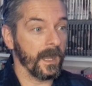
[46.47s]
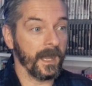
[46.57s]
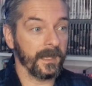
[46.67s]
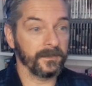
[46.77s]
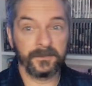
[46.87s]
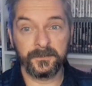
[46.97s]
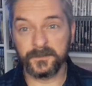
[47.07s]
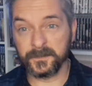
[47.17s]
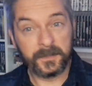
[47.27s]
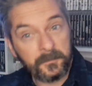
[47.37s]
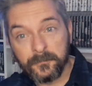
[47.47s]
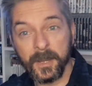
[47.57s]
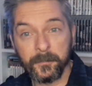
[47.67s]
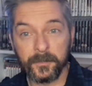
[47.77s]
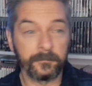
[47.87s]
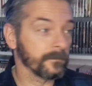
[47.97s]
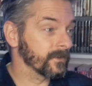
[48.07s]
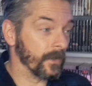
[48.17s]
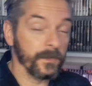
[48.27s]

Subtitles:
and just grab them, show